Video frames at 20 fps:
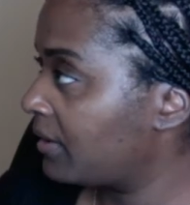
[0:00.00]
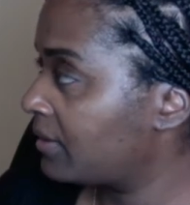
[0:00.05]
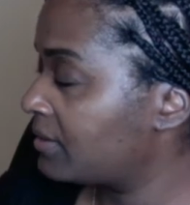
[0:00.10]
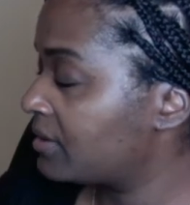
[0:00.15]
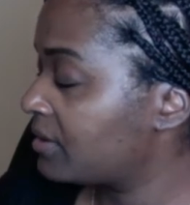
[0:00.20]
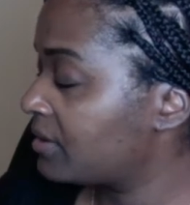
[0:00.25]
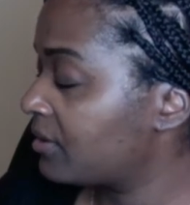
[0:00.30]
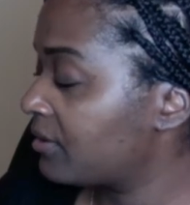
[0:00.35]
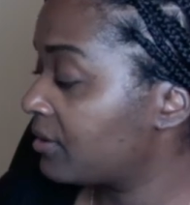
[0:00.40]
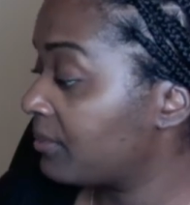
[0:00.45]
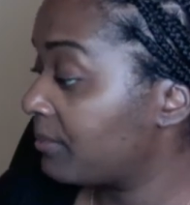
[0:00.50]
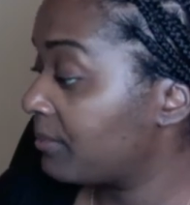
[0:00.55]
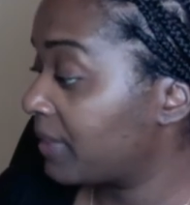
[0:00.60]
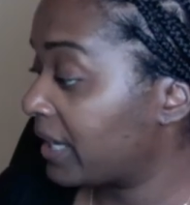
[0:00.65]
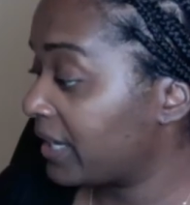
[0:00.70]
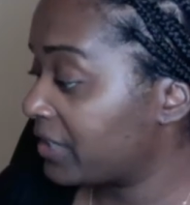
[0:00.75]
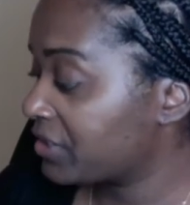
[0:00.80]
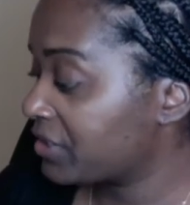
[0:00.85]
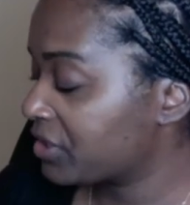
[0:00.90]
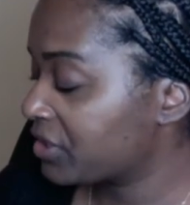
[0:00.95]
So the
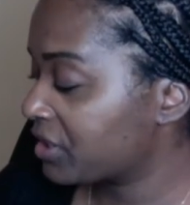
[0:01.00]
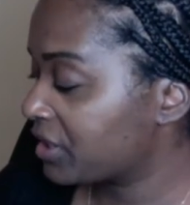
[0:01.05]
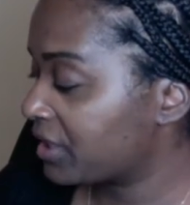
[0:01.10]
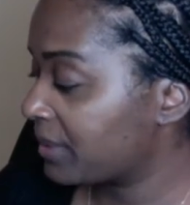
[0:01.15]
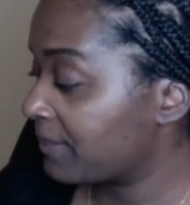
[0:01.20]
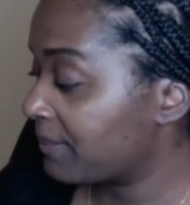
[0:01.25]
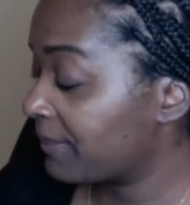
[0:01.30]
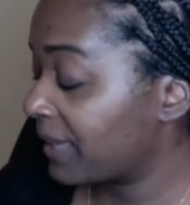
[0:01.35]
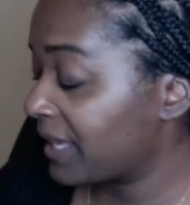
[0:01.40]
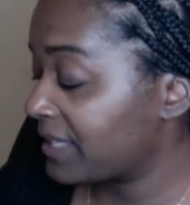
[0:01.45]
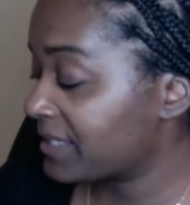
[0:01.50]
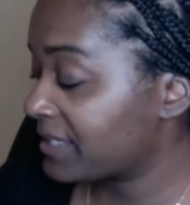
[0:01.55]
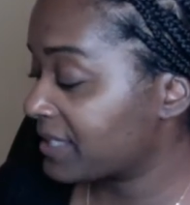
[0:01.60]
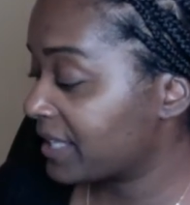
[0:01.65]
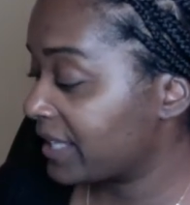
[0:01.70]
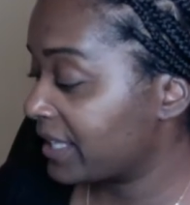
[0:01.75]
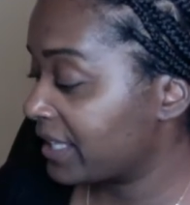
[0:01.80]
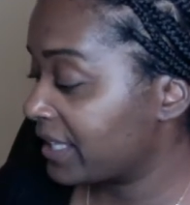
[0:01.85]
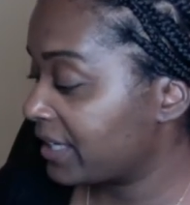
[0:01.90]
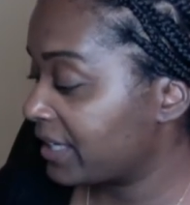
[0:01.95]
mas-
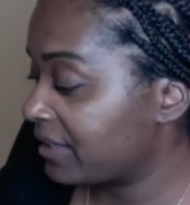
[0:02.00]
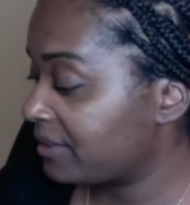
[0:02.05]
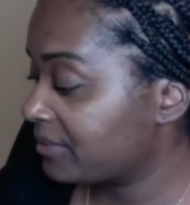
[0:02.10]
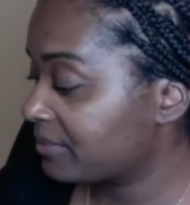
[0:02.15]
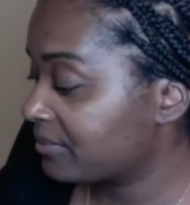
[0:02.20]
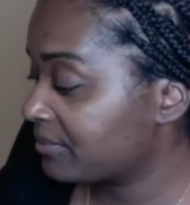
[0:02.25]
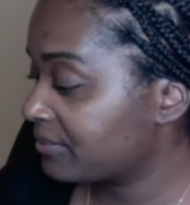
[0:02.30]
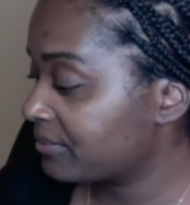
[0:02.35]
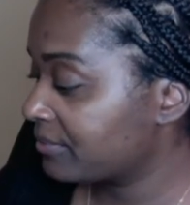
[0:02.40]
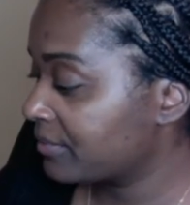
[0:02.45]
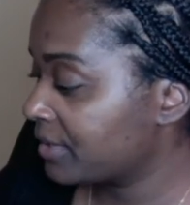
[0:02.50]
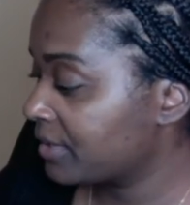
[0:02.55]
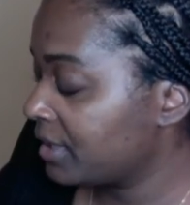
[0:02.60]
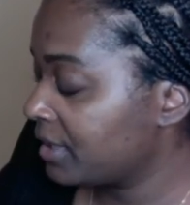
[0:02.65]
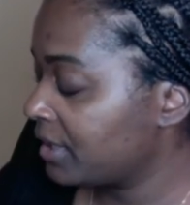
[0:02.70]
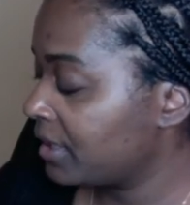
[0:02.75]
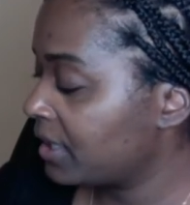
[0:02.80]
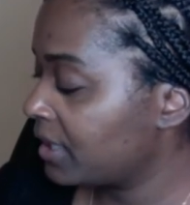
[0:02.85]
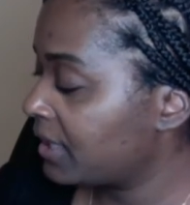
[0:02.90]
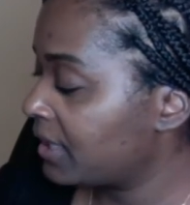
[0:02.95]
masculine
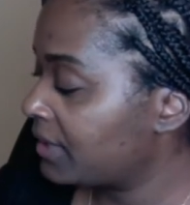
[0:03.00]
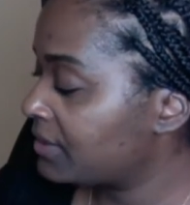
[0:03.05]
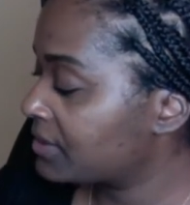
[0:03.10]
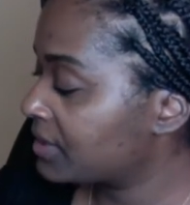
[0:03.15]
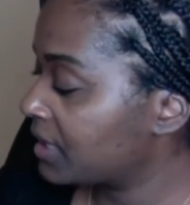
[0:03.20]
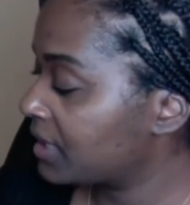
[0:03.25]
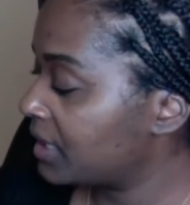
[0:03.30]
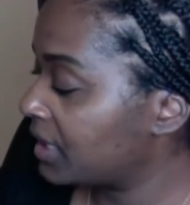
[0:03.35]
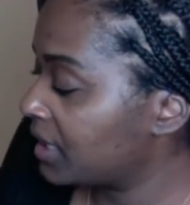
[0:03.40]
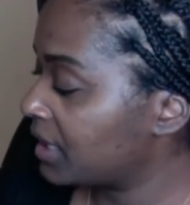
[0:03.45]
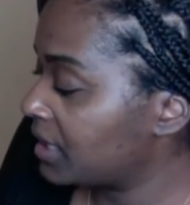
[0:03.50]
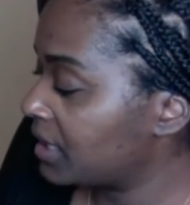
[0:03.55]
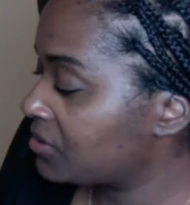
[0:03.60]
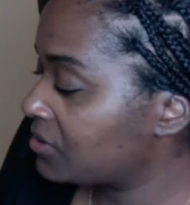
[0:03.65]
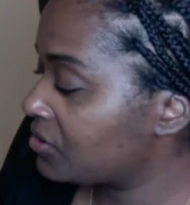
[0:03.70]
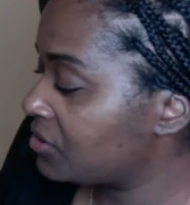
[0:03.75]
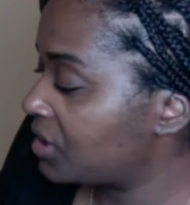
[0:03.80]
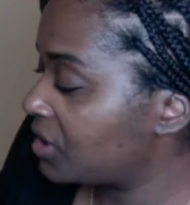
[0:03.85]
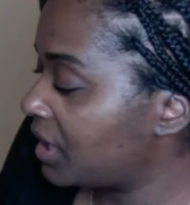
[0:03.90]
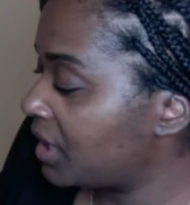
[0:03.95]
is getting in
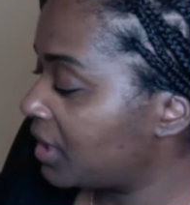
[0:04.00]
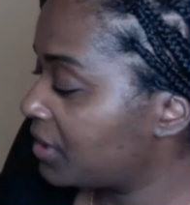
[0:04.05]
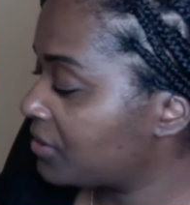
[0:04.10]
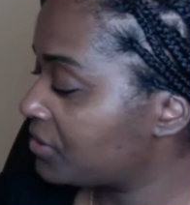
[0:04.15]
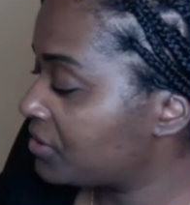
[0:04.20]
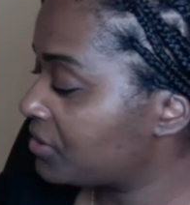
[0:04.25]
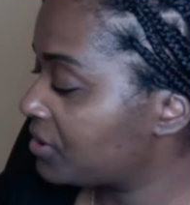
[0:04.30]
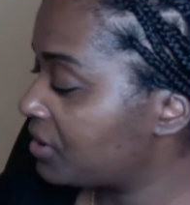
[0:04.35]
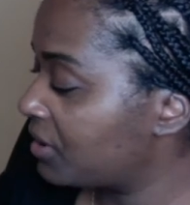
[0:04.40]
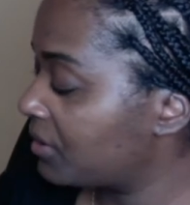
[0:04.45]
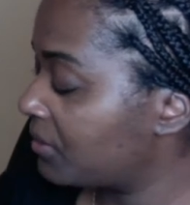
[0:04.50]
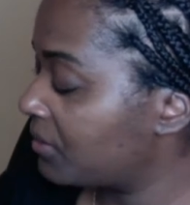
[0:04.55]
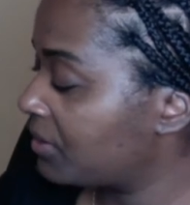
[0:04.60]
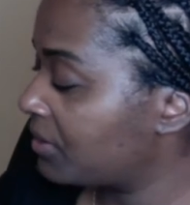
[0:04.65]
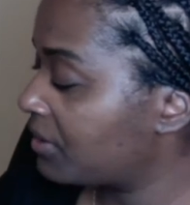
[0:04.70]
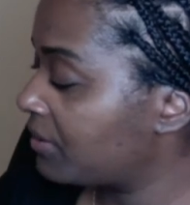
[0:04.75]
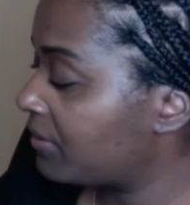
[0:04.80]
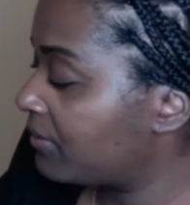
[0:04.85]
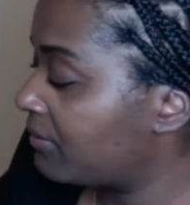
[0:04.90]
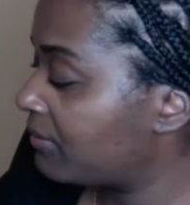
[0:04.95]
touch with
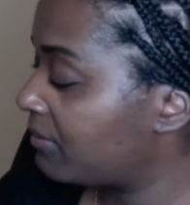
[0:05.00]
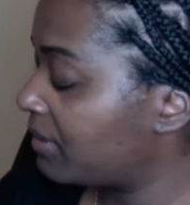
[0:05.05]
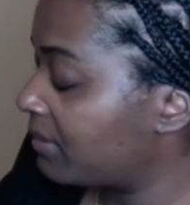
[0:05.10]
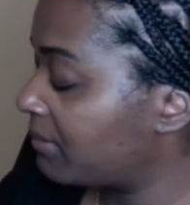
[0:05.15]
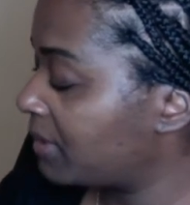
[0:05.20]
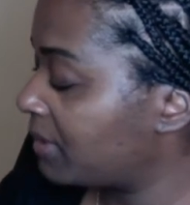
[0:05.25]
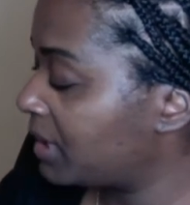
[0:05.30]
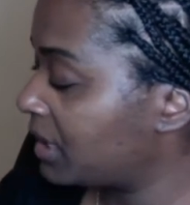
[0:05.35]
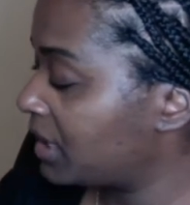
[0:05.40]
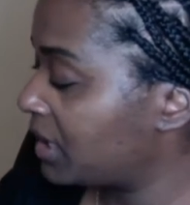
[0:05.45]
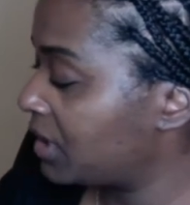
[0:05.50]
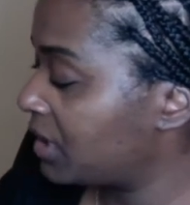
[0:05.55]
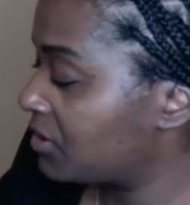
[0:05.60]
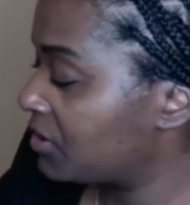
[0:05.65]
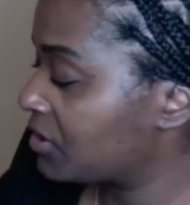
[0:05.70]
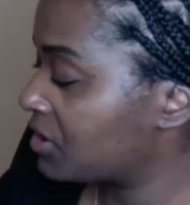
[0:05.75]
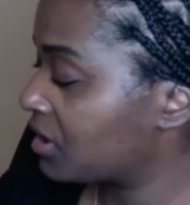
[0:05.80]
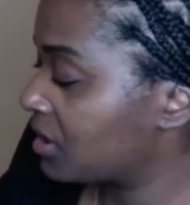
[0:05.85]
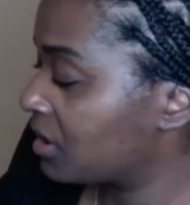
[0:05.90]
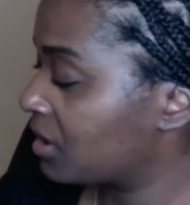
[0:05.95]
the feminine
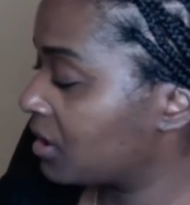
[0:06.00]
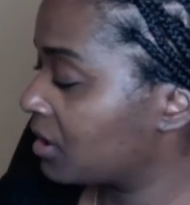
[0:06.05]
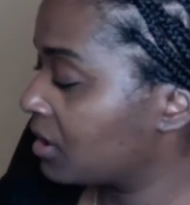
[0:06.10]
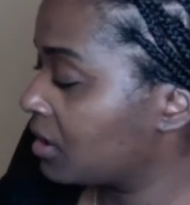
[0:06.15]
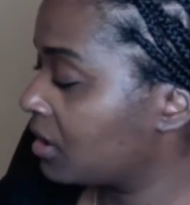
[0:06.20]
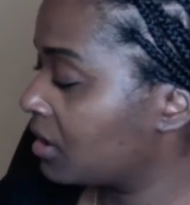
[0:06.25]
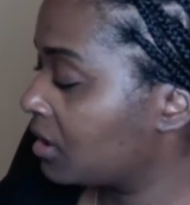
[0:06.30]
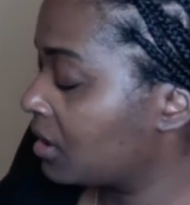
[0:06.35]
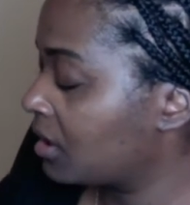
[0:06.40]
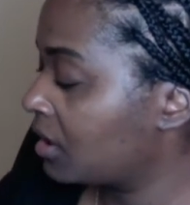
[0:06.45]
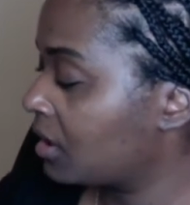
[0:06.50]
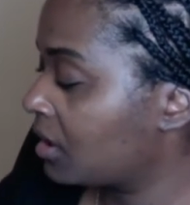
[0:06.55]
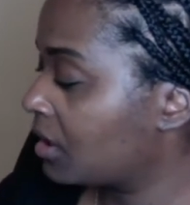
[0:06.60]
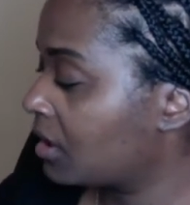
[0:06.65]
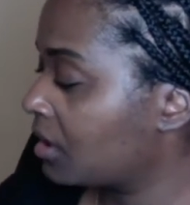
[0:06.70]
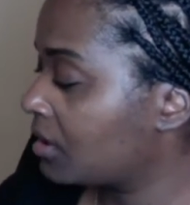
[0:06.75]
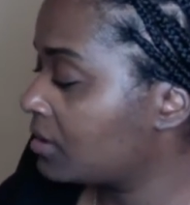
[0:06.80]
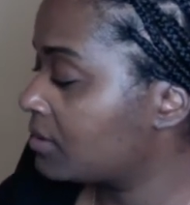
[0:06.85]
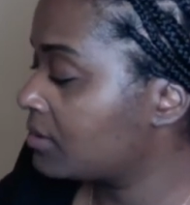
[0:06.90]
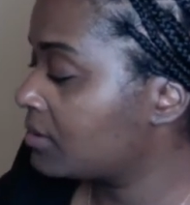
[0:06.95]
energy
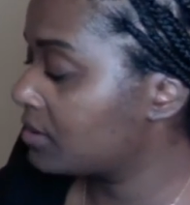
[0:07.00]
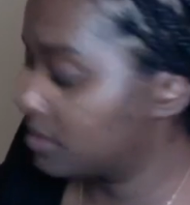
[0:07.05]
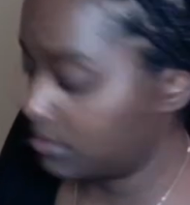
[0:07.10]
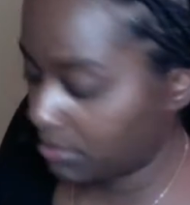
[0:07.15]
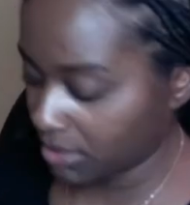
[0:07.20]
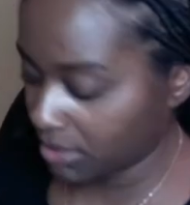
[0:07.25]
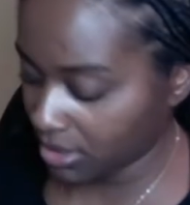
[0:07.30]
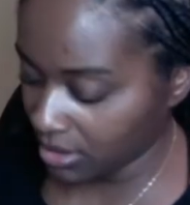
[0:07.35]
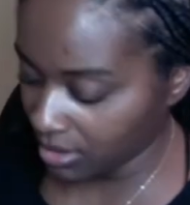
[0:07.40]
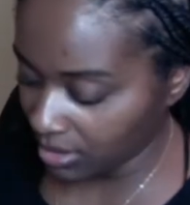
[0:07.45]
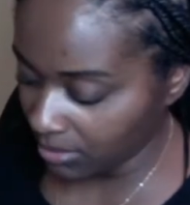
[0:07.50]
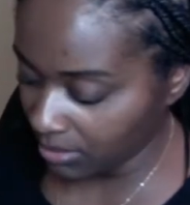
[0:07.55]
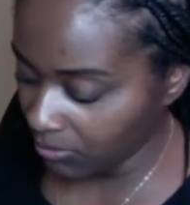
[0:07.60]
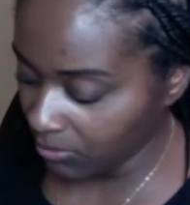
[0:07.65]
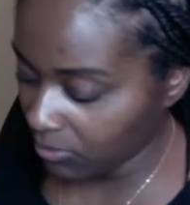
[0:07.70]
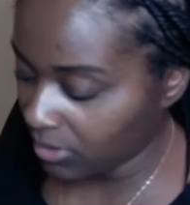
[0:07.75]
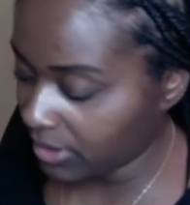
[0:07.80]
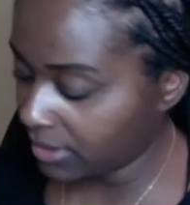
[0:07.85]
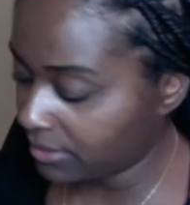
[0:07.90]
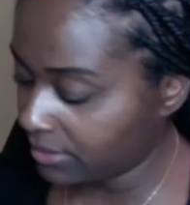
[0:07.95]
to become
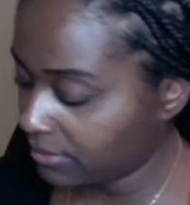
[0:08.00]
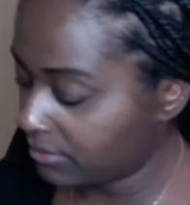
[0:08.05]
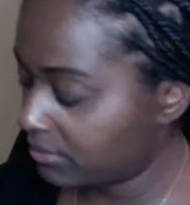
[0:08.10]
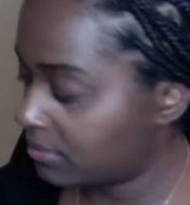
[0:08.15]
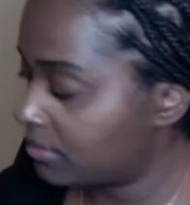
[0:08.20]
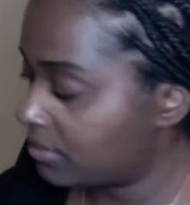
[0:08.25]
one